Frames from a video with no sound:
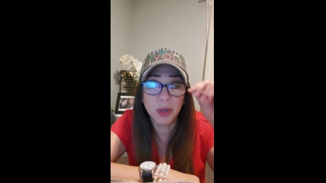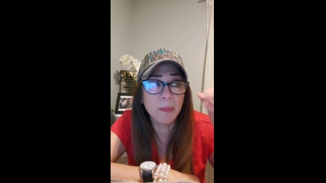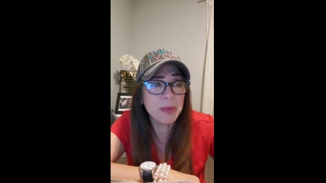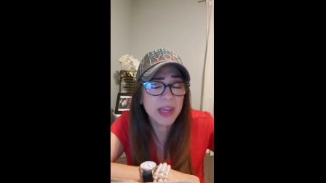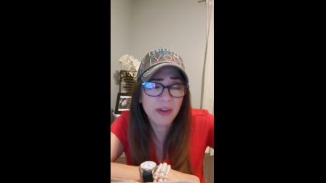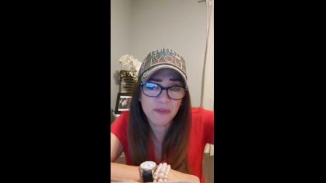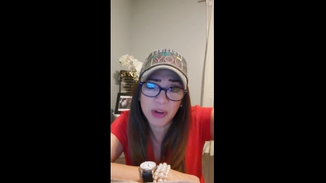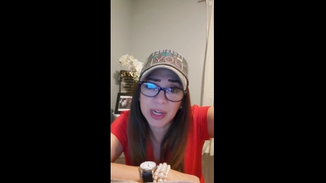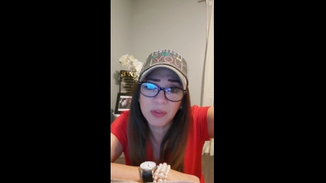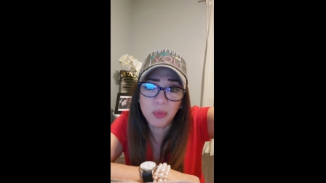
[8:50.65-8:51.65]
Don't be
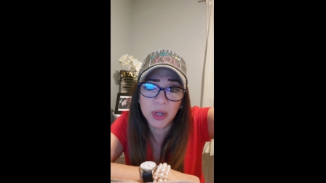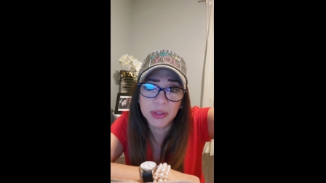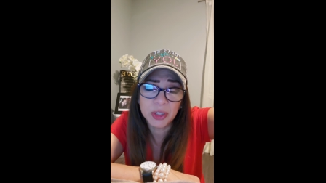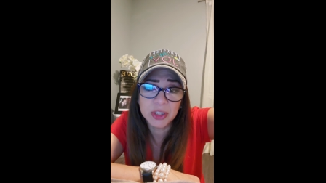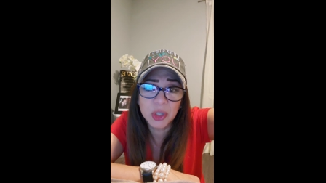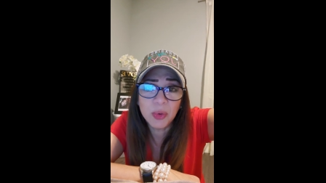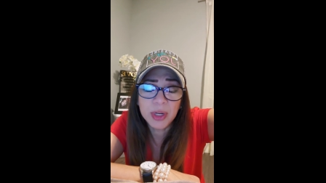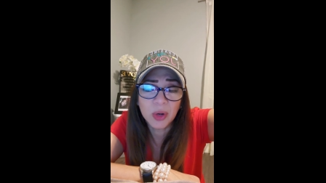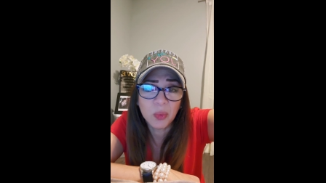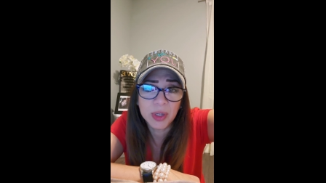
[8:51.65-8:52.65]
afraid of what they're
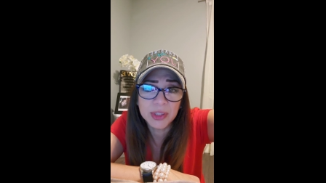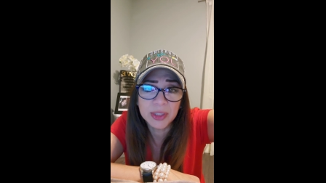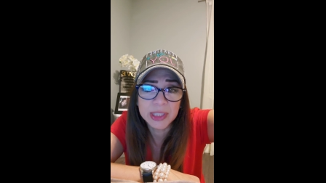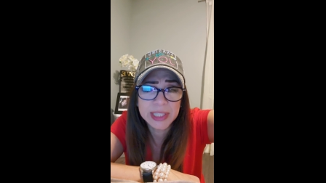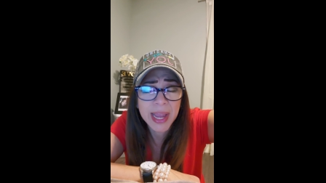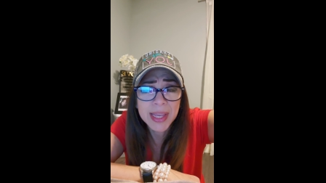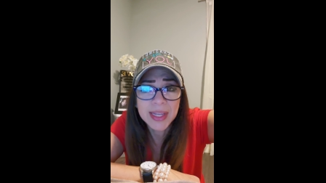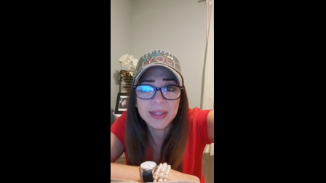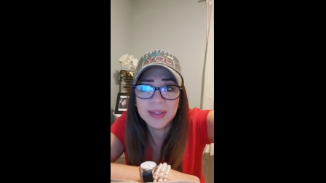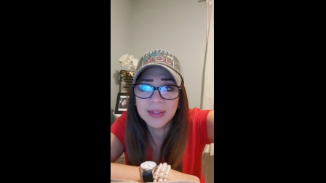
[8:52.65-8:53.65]
doing or what they're
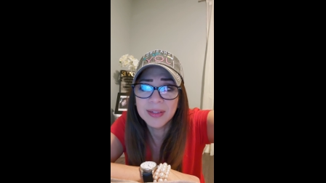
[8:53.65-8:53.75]
saying.